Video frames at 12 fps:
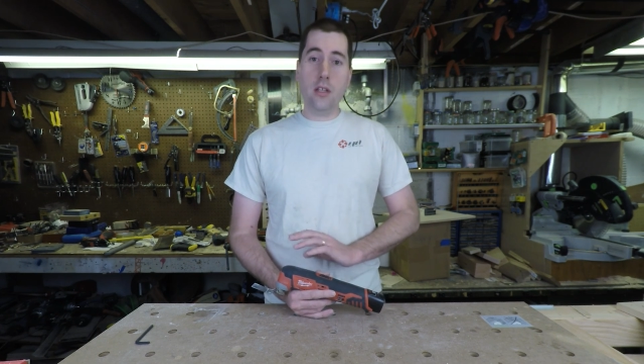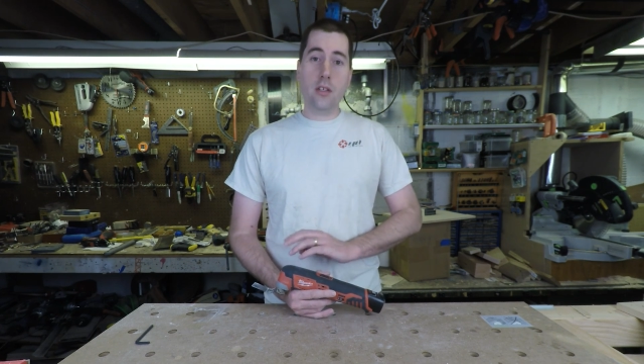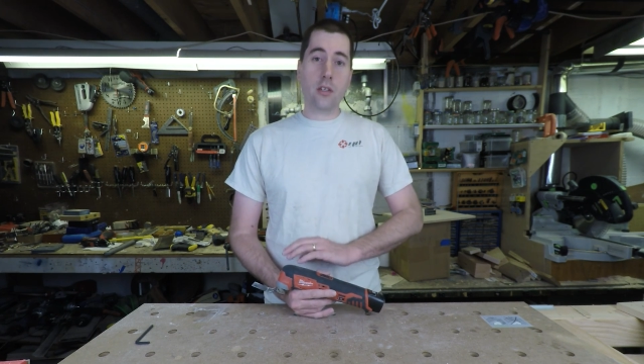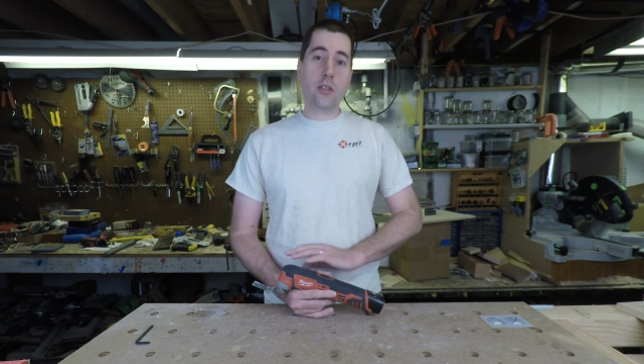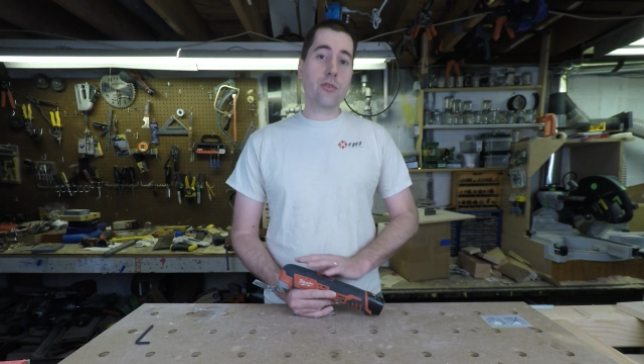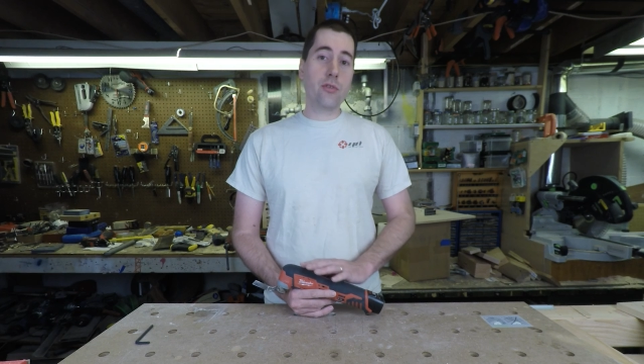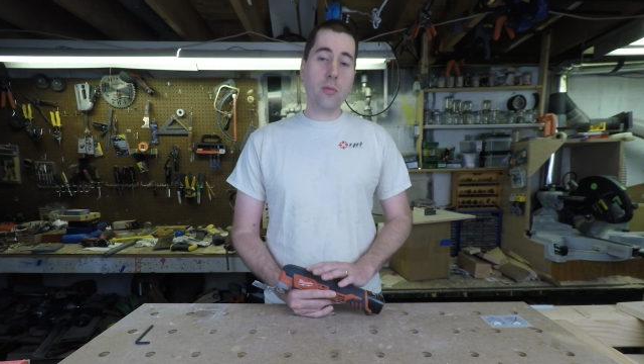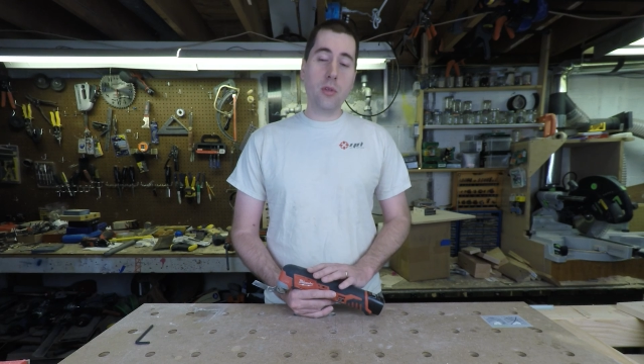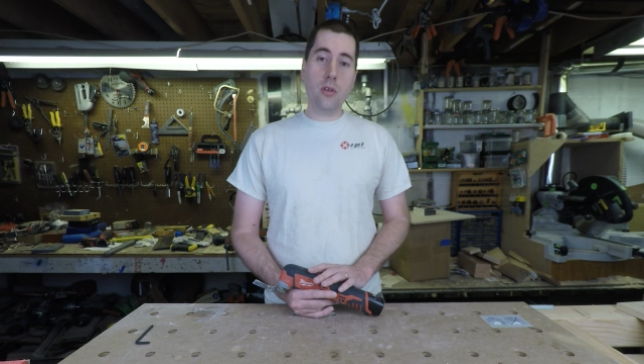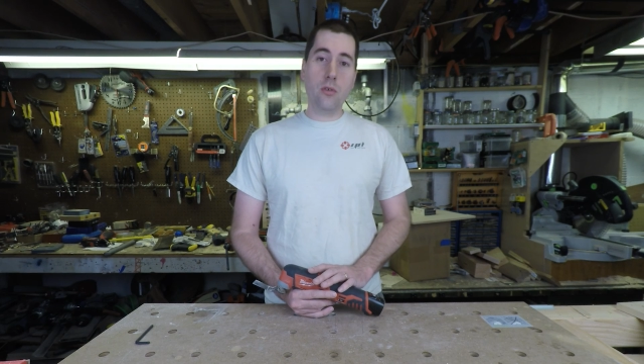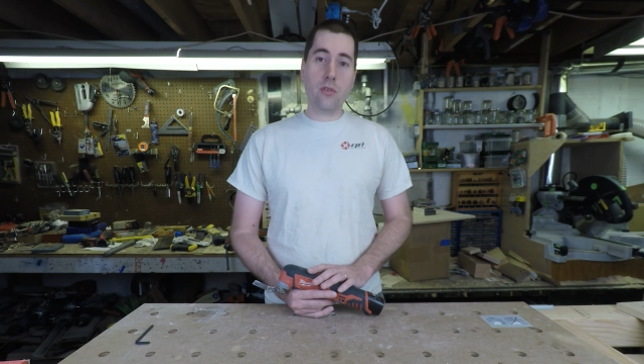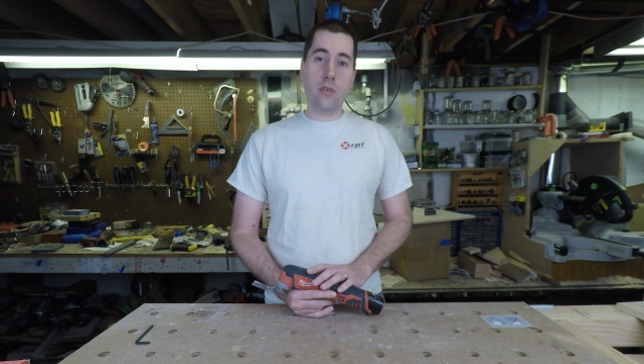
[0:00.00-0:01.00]
They're
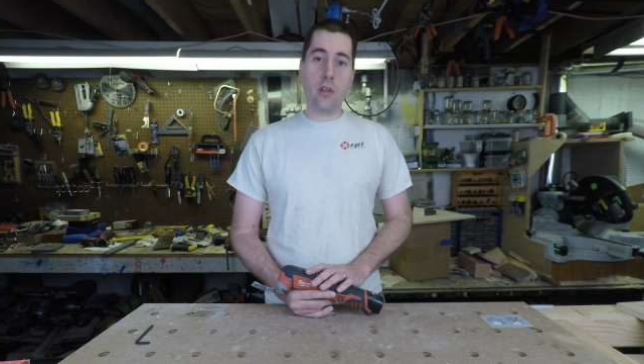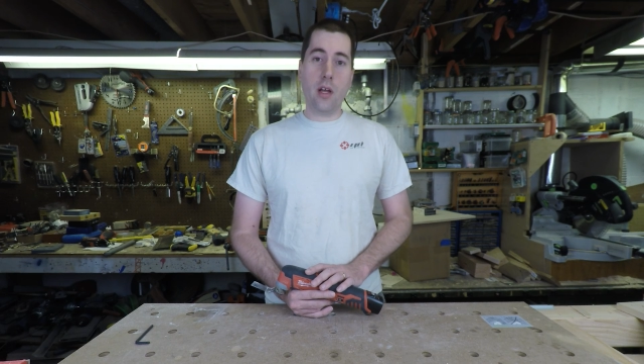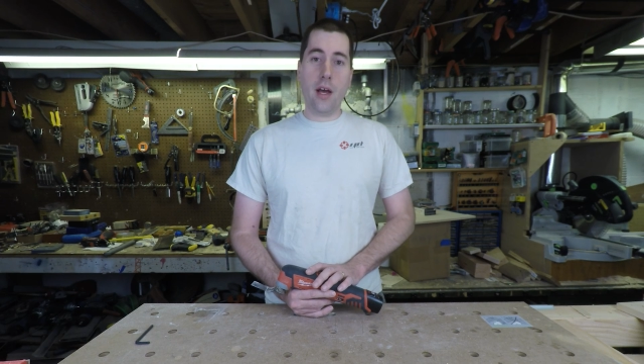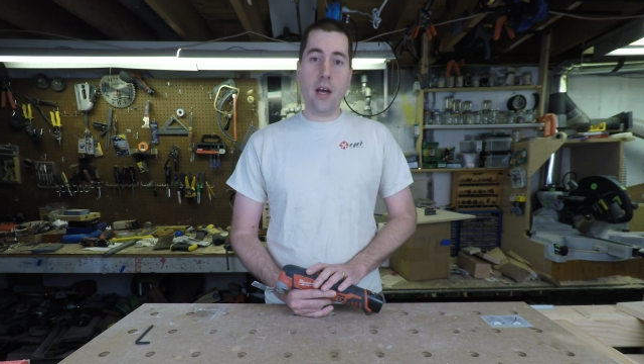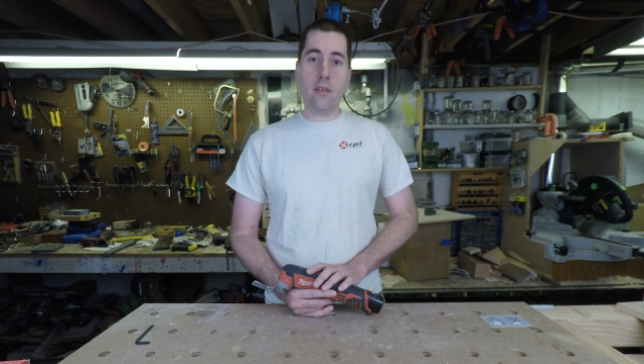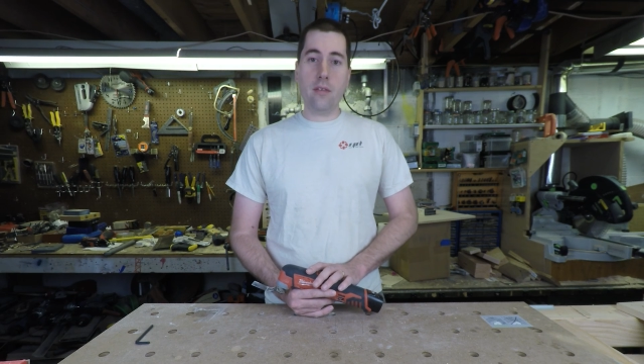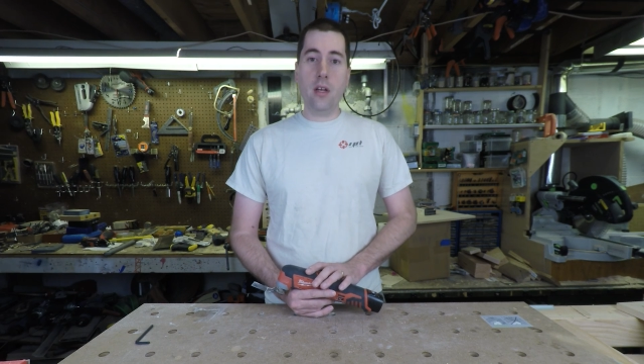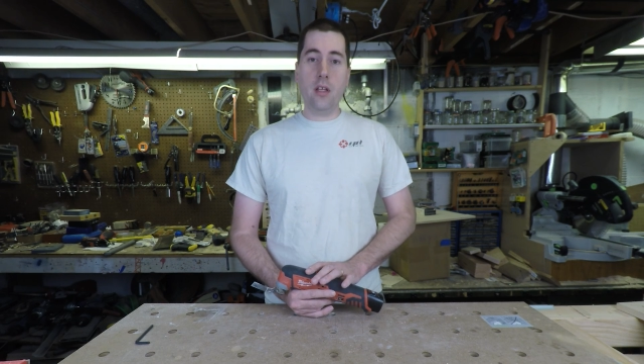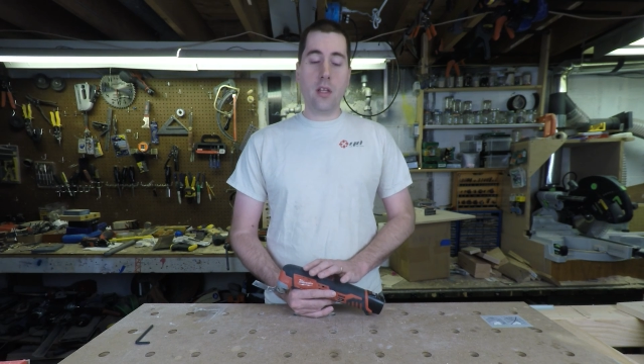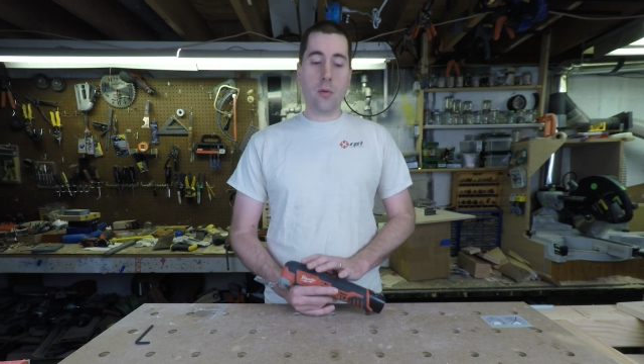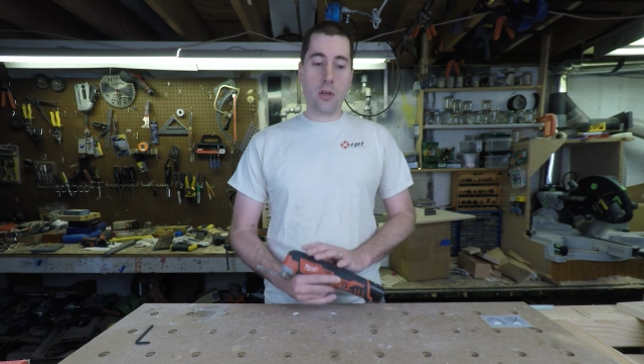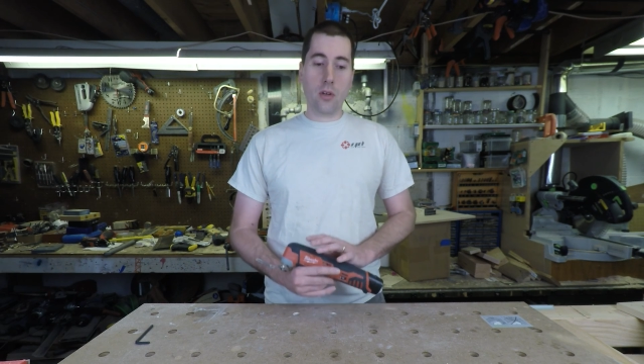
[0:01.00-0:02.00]
extremely useful to have,
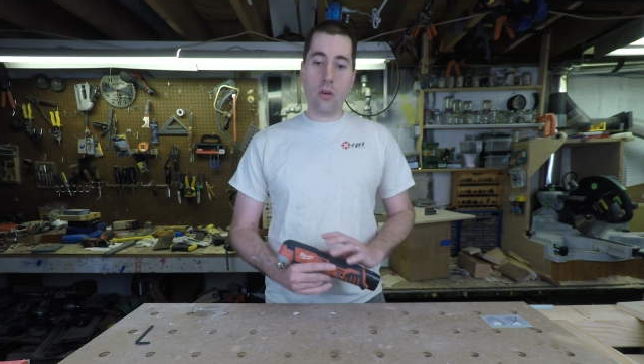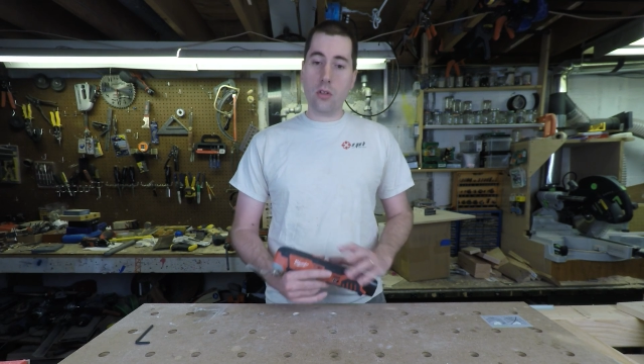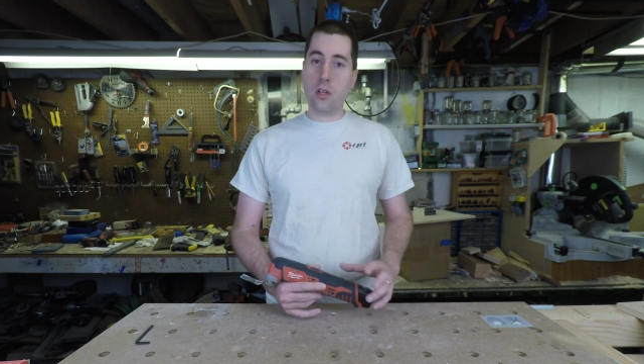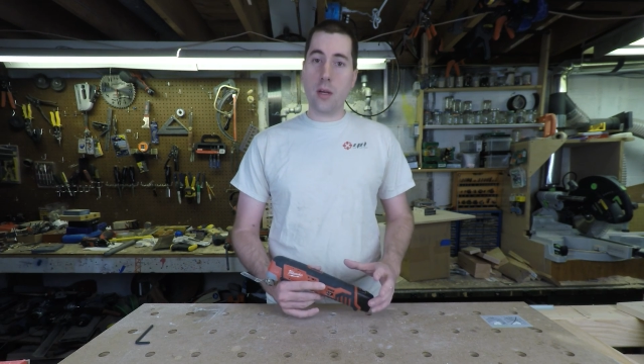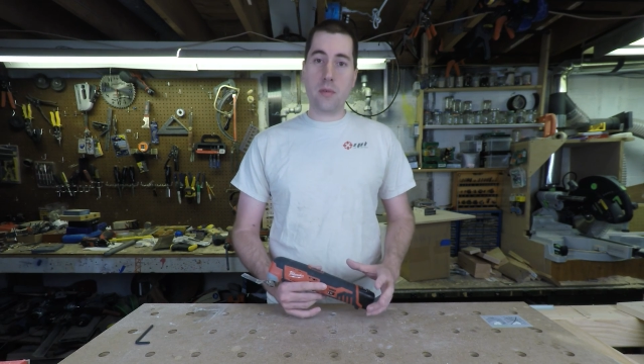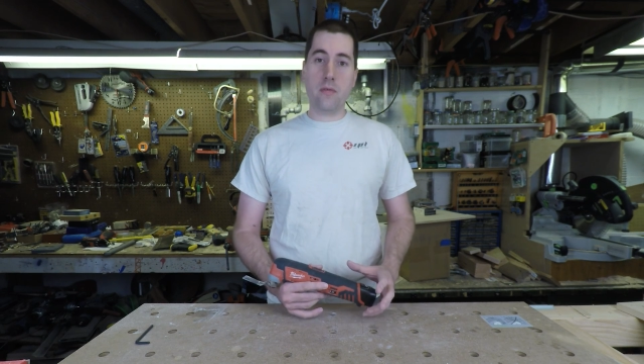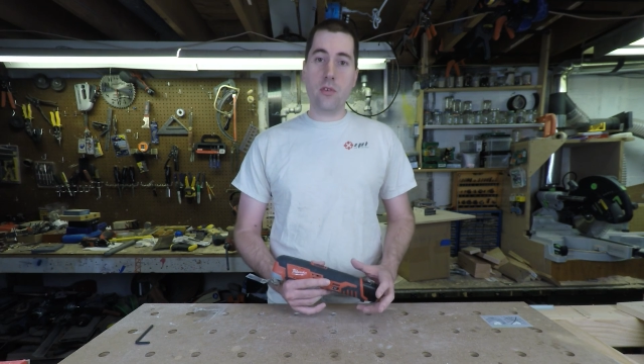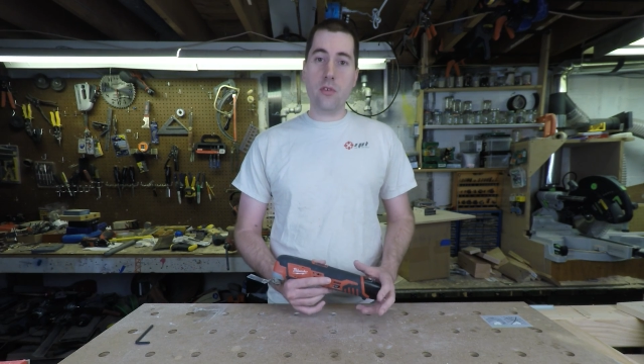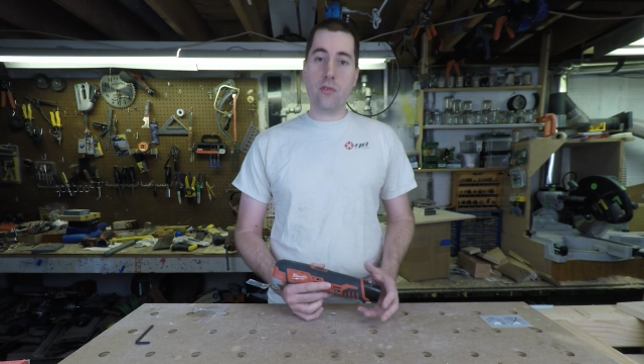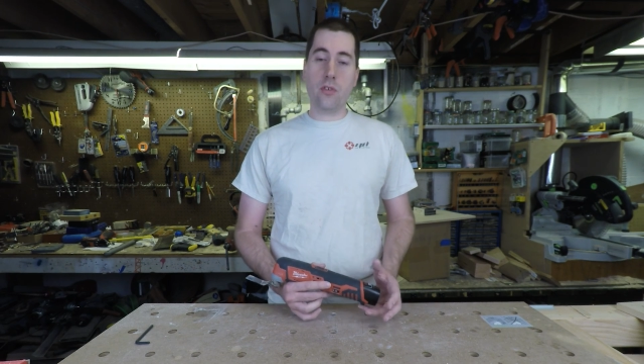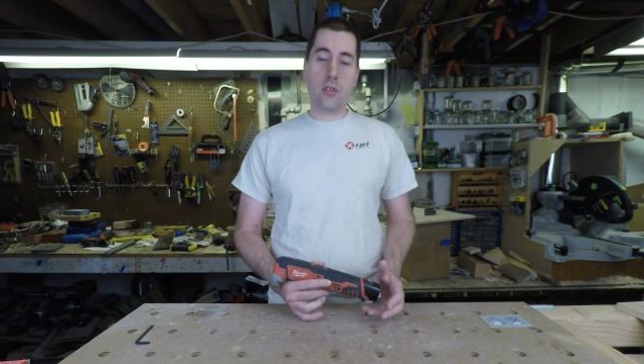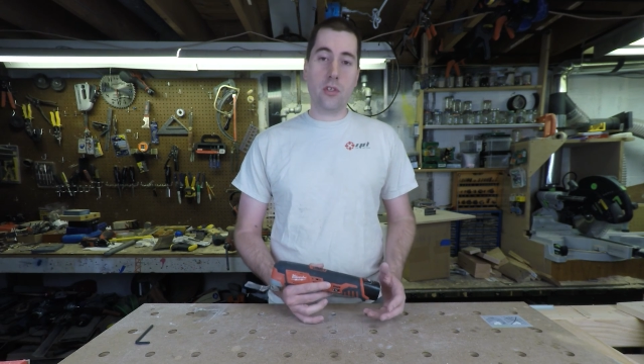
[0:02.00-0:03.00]
they work in all types of
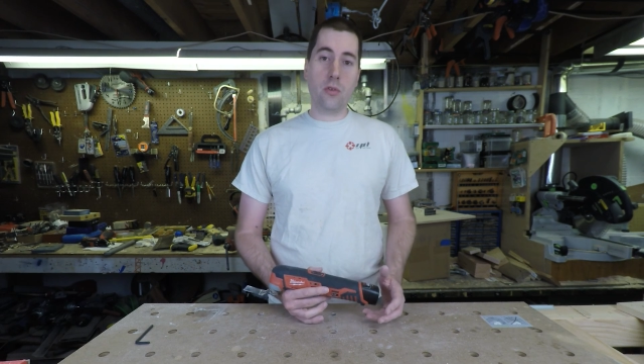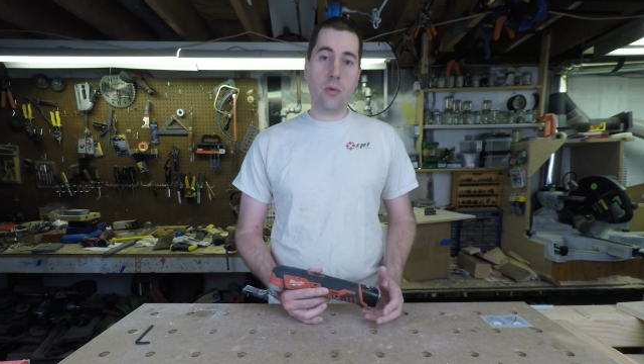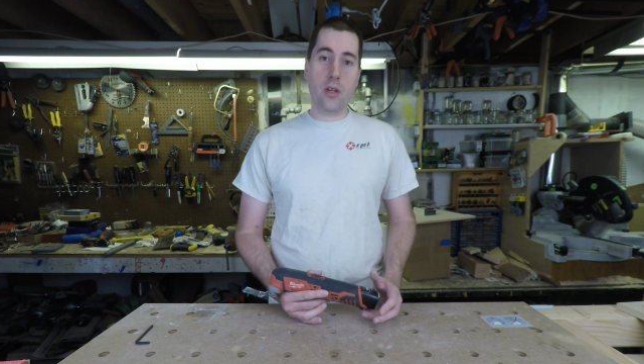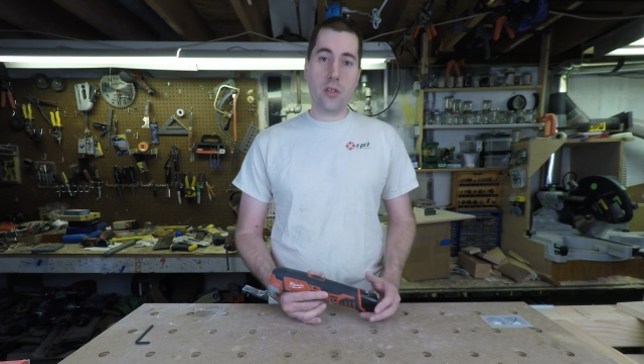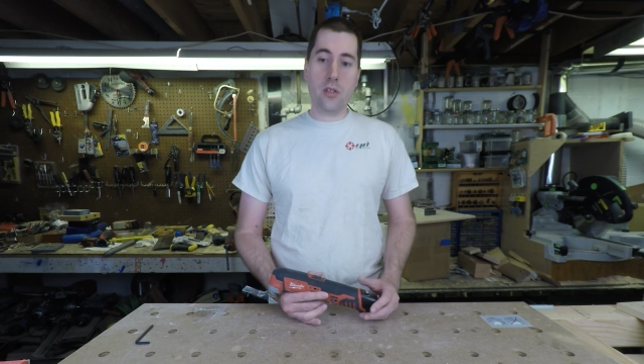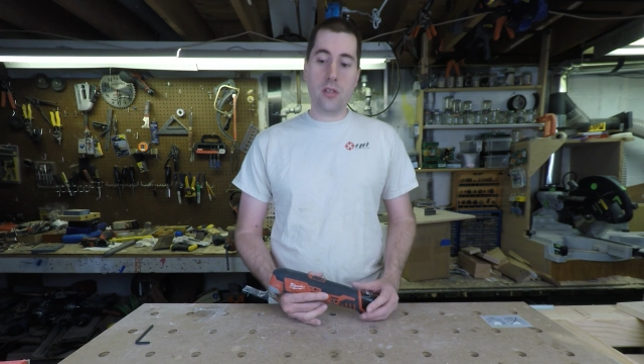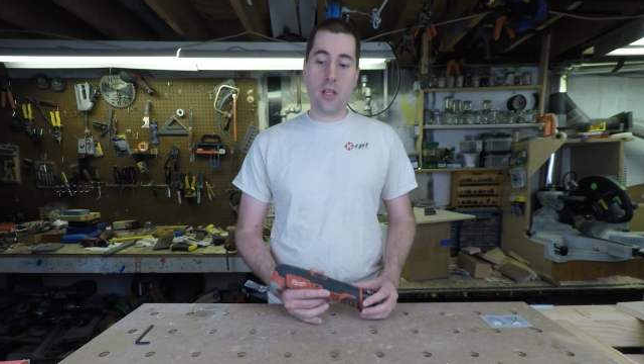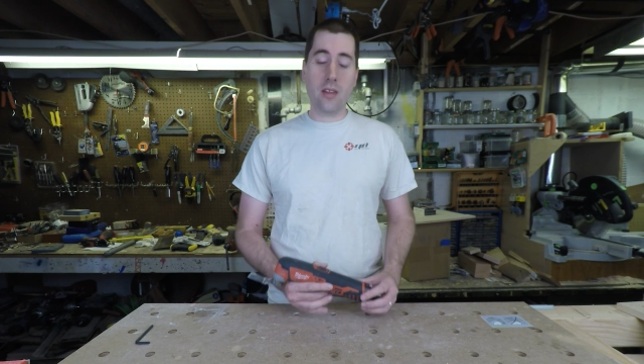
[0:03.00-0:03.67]
useful situations,